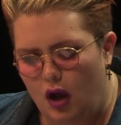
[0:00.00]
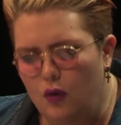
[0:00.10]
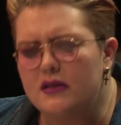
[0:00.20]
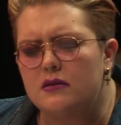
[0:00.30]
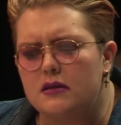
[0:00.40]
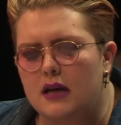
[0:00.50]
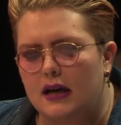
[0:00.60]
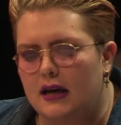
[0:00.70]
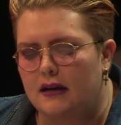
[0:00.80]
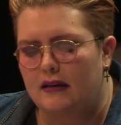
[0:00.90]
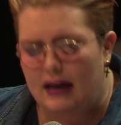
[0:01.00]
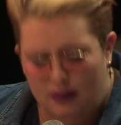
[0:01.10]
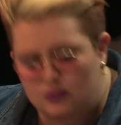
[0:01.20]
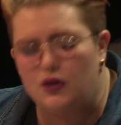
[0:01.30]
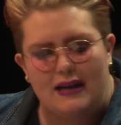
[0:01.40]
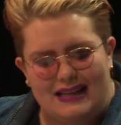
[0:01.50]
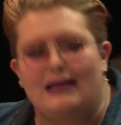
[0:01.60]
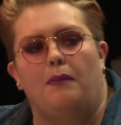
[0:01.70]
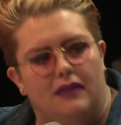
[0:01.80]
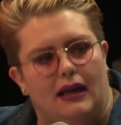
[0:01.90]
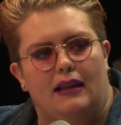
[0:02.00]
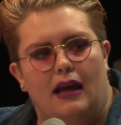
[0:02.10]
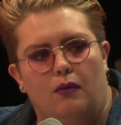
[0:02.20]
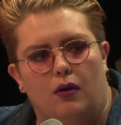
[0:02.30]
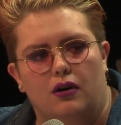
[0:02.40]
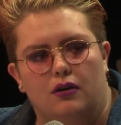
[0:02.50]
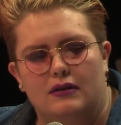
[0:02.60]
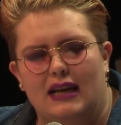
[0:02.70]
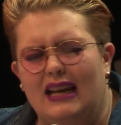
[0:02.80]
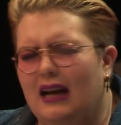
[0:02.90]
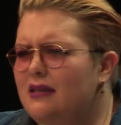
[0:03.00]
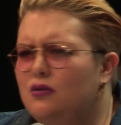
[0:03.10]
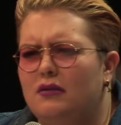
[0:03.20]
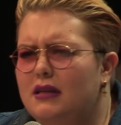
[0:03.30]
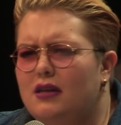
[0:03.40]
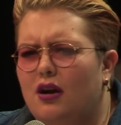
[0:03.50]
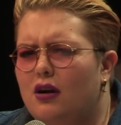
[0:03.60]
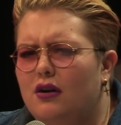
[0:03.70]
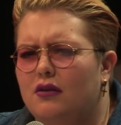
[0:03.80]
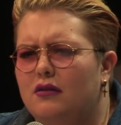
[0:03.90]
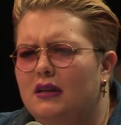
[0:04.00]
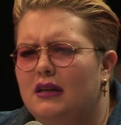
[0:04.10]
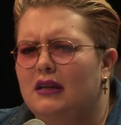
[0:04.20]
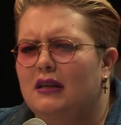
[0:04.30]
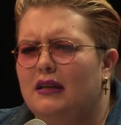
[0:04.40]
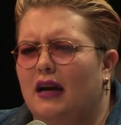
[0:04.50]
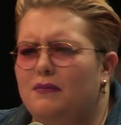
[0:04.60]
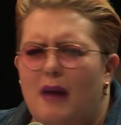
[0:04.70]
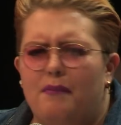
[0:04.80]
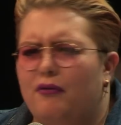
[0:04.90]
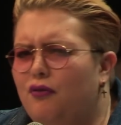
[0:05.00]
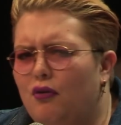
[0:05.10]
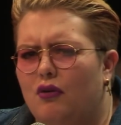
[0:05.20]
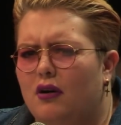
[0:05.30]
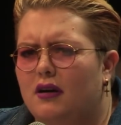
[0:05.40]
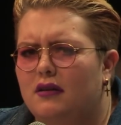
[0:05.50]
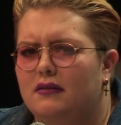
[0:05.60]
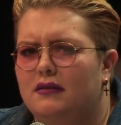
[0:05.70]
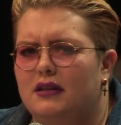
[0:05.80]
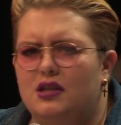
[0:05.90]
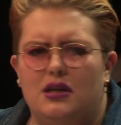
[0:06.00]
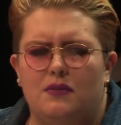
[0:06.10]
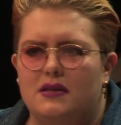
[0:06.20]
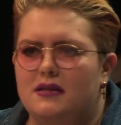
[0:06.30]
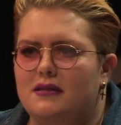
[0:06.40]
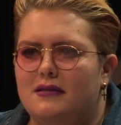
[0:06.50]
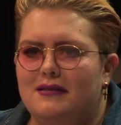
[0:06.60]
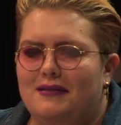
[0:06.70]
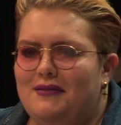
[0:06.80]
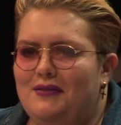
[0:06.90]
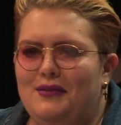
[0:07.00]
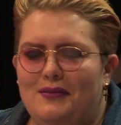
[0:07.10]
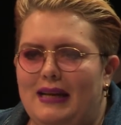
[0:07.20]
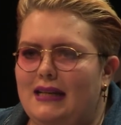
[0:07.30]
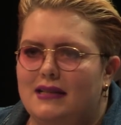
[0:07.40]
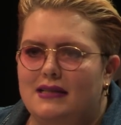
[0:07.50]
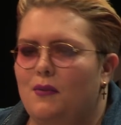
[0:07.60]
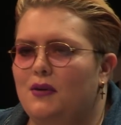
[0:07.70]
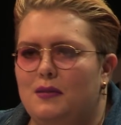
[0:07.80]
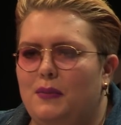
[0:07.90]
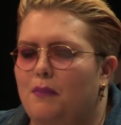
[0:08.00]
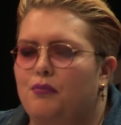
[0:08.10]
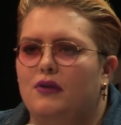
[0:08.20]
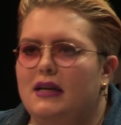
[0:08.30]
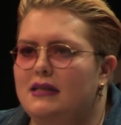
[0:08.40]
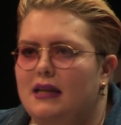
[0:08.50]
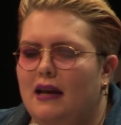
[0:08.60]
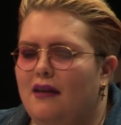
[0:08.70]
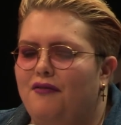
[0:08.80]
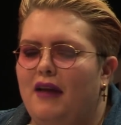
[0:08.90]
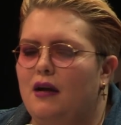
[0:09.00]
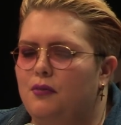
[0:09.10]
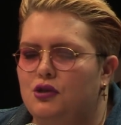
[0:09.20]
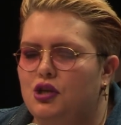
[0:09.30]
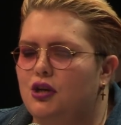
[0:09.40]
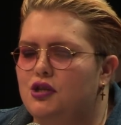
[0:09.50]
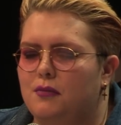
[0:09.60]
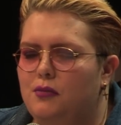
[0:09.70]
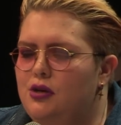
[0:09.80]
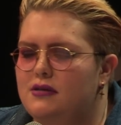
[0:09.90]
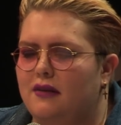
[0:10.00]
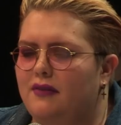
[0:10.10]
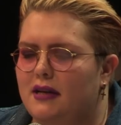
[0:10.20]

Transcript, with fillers: I was uh, doing something in that world, and then I saw this girl that I'd met before, and she was needed someone to be a priest in an inflatable church at music